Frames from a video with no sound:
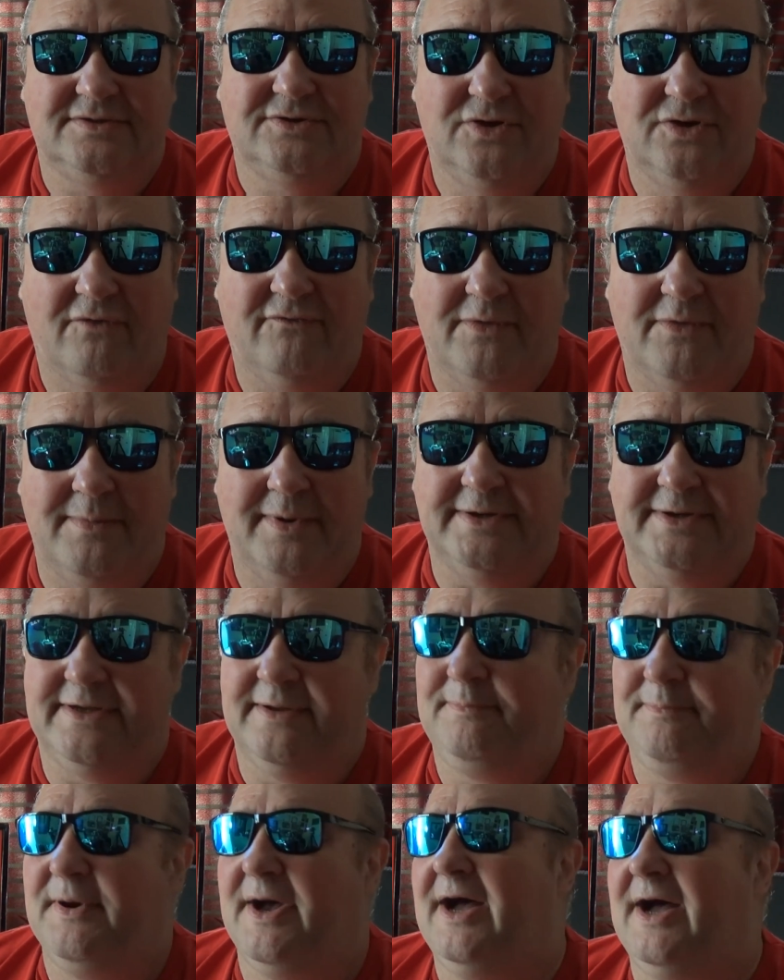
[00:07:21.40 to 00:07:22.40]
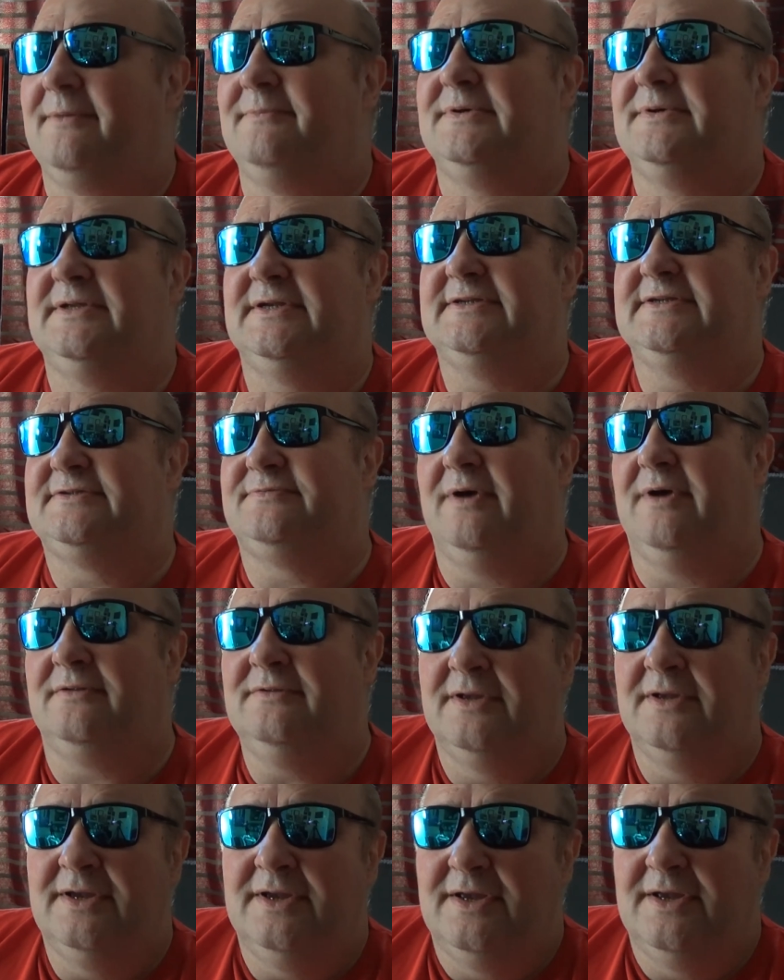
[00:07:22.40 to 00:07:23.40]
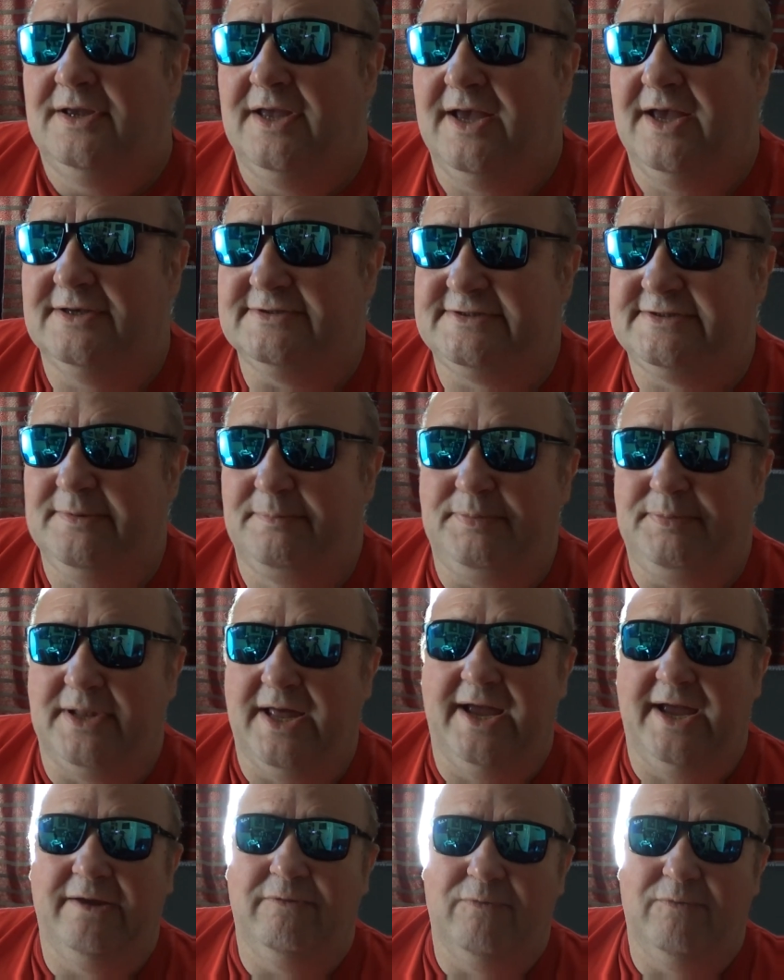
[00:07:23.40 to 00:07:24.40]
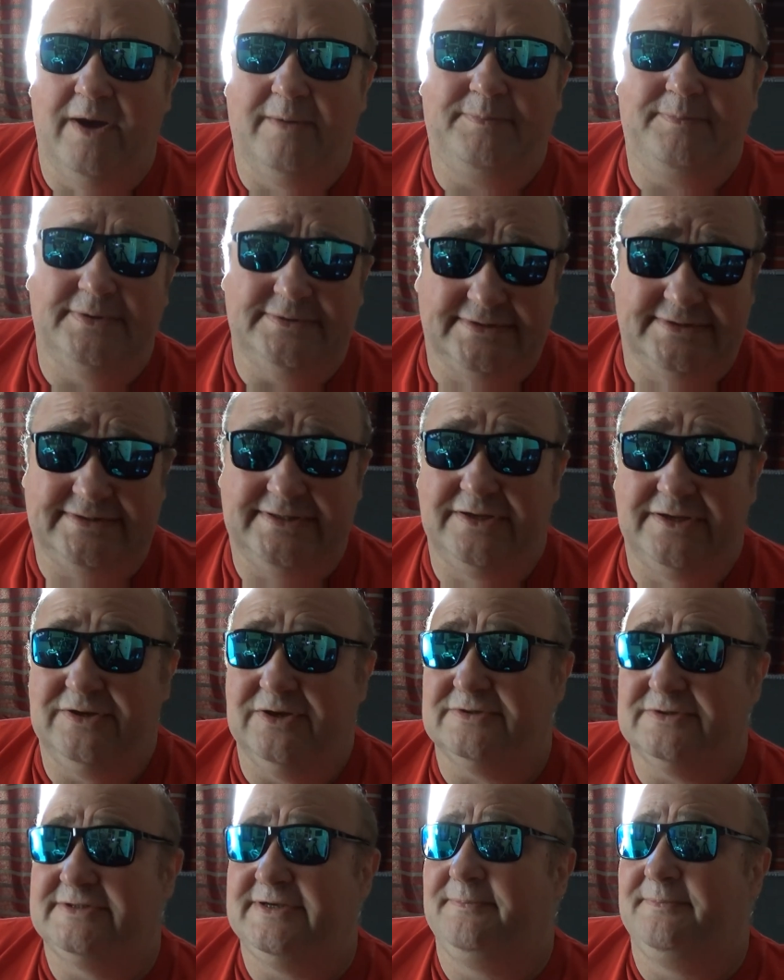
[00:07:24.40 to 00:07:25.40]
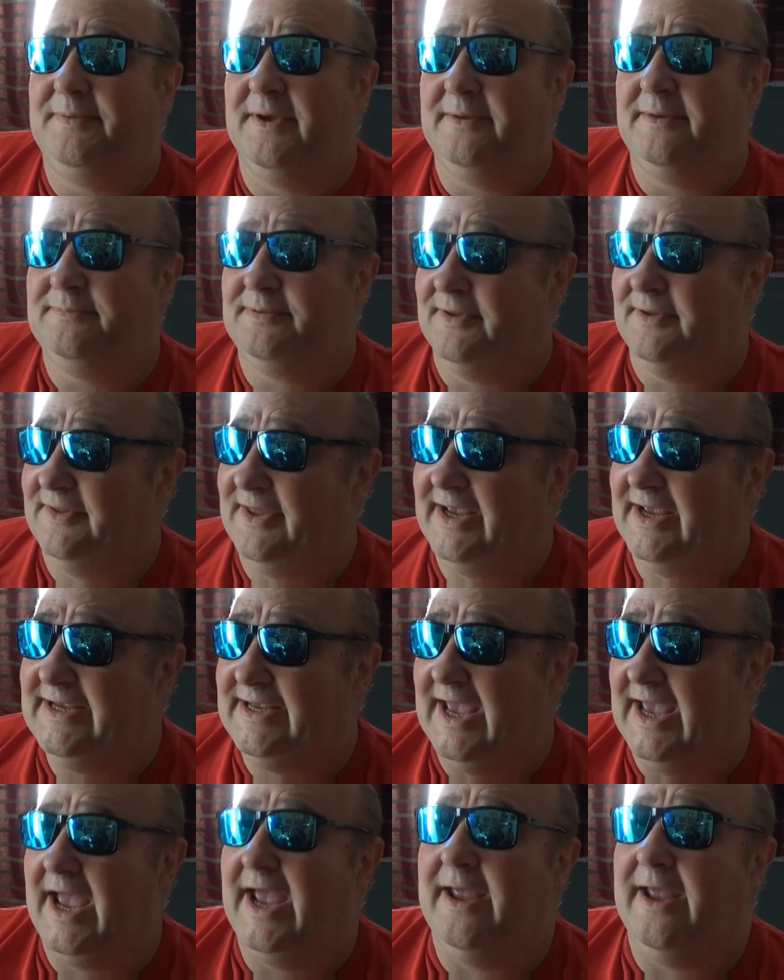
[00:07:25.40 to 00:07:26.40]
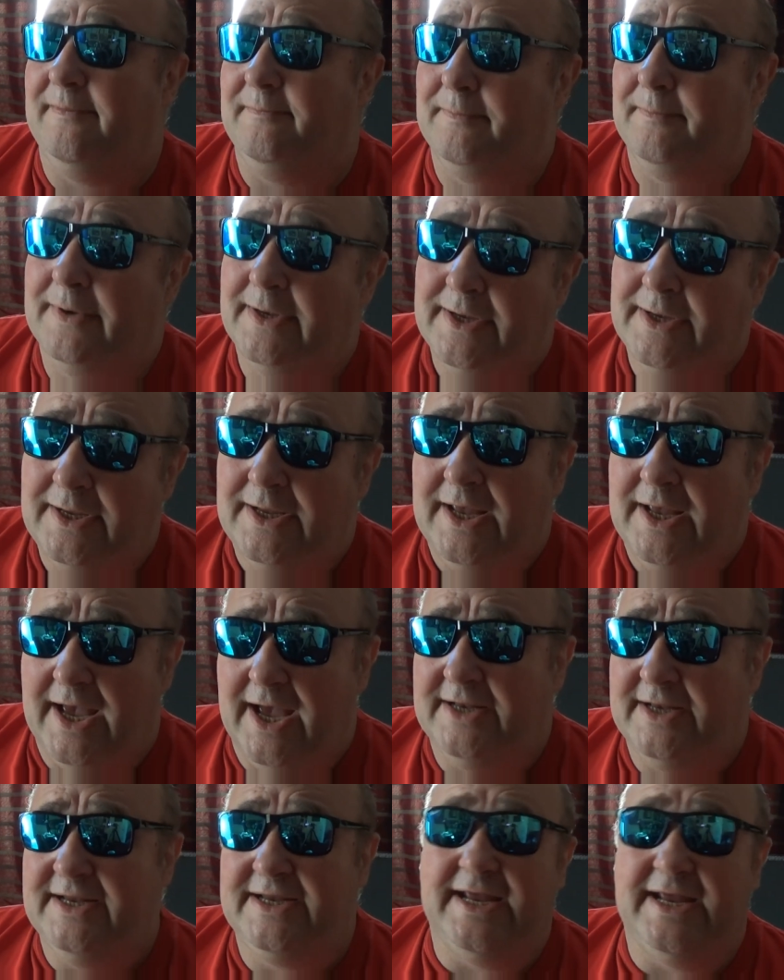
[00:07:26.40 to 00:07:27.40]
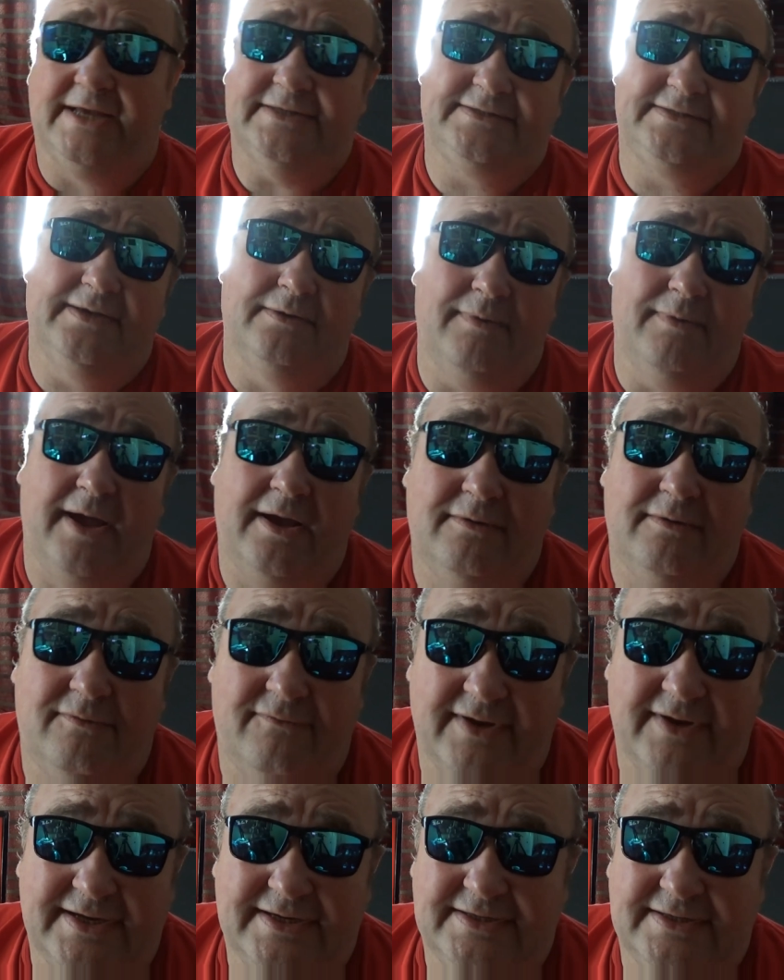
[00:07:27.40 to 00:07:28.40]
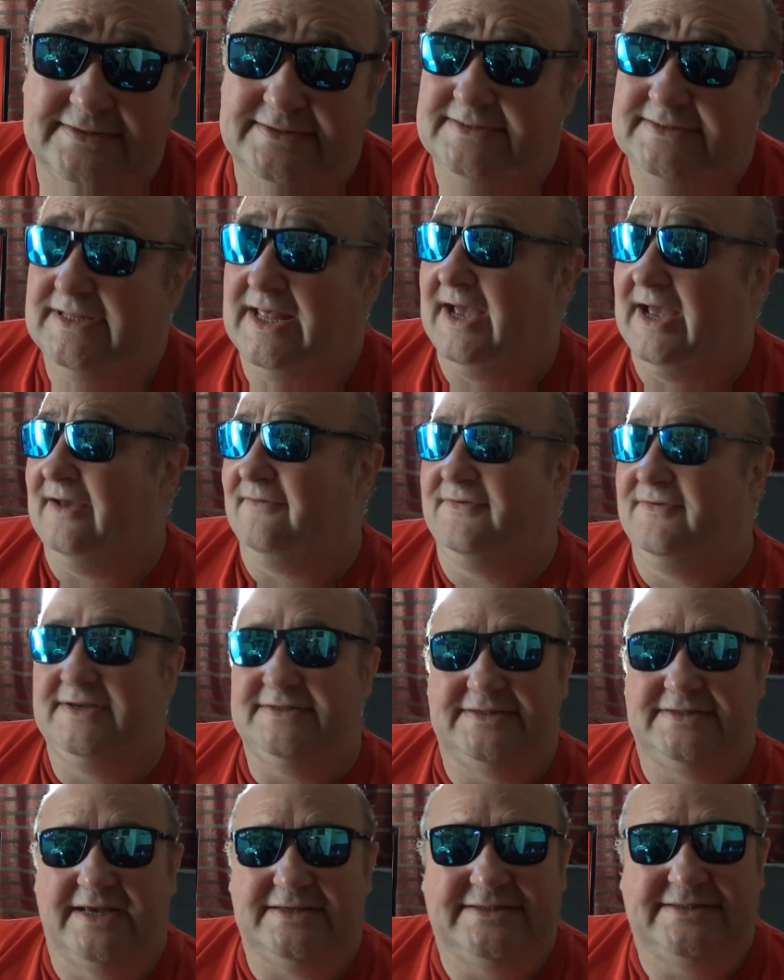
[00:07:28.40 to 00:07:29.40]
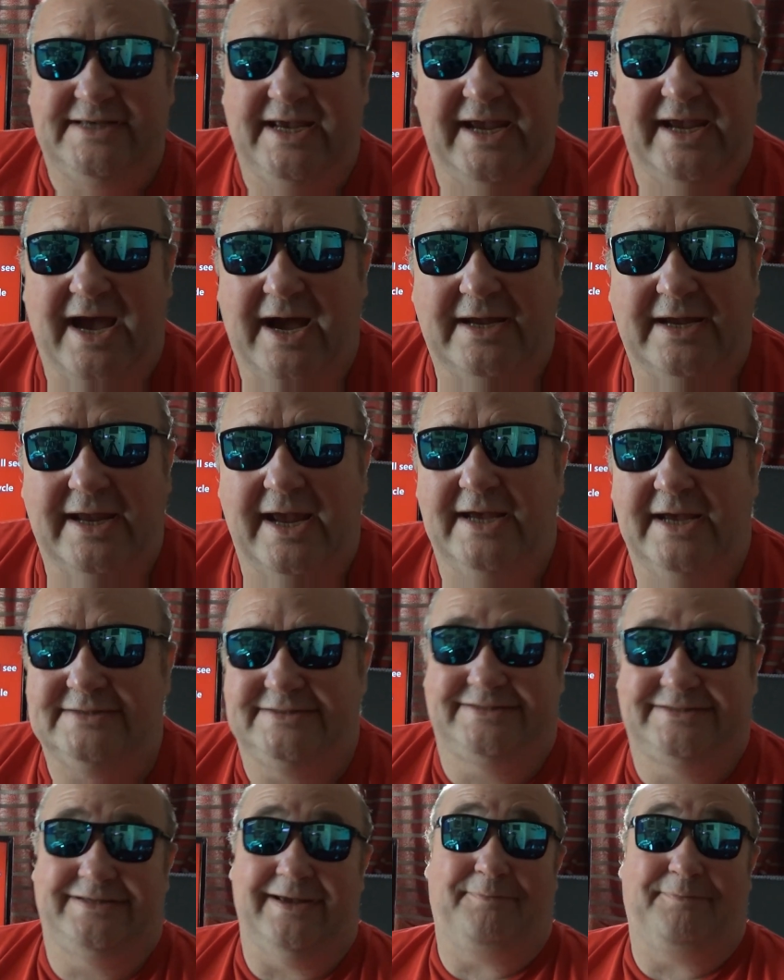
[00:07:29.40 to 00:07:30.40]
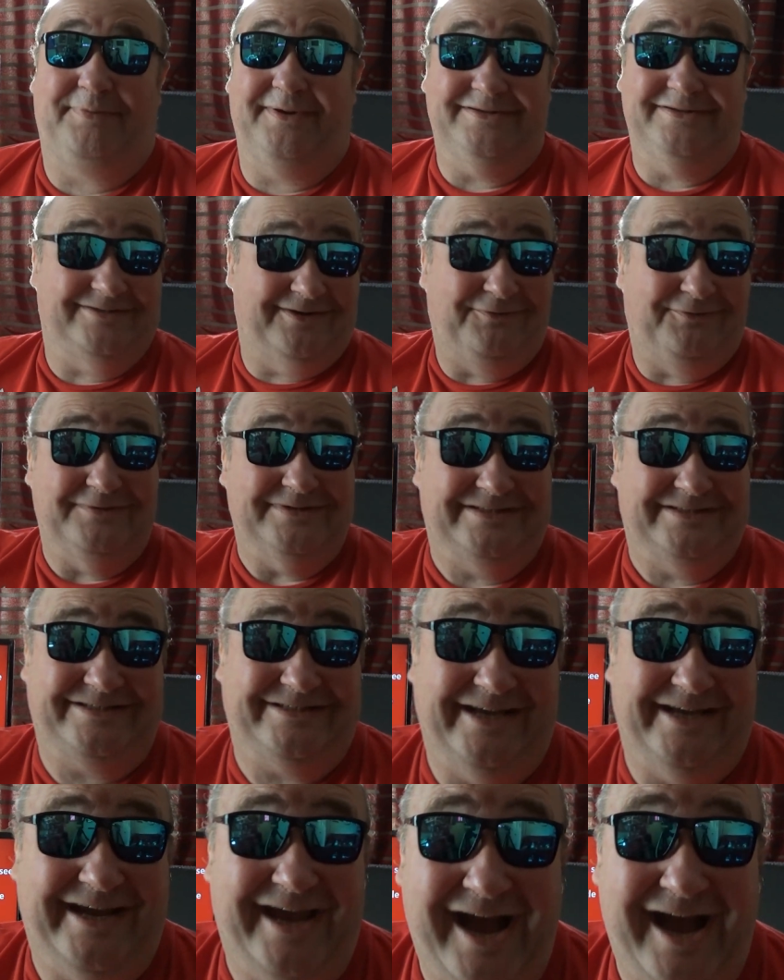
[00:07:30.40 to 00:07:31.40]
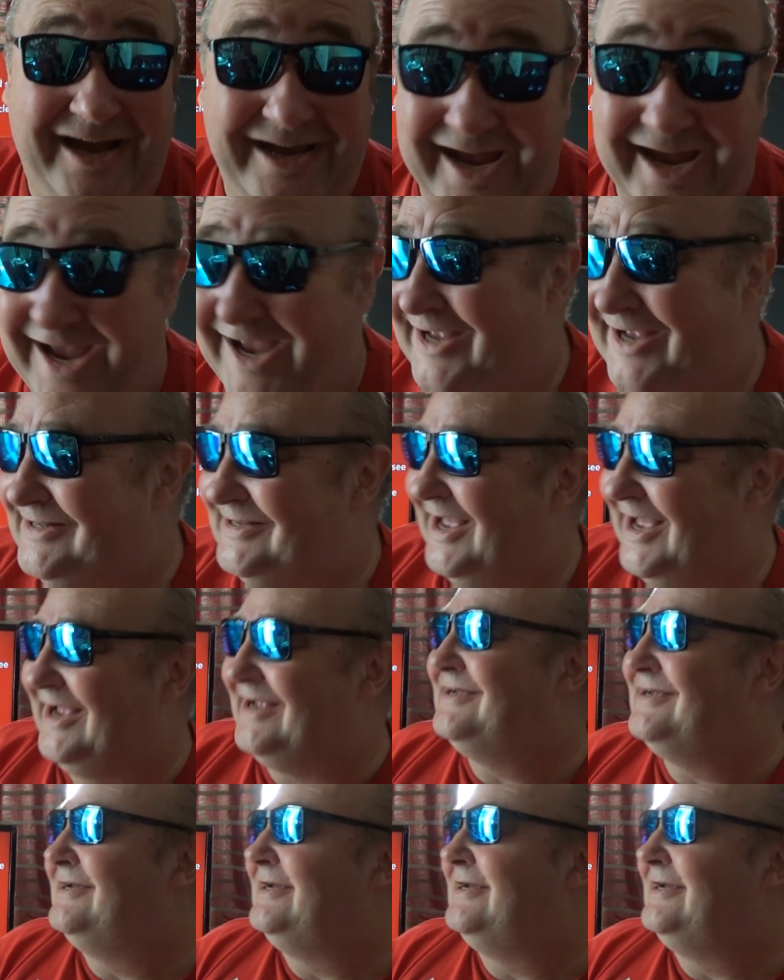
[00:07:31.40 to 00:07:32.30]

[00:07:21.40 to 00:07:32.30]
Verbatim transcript: government department as well, uh, supplying weapons to dodgy people, and they get him, and he gets away with it because, like, I think CIA step is always CIA, isn't it?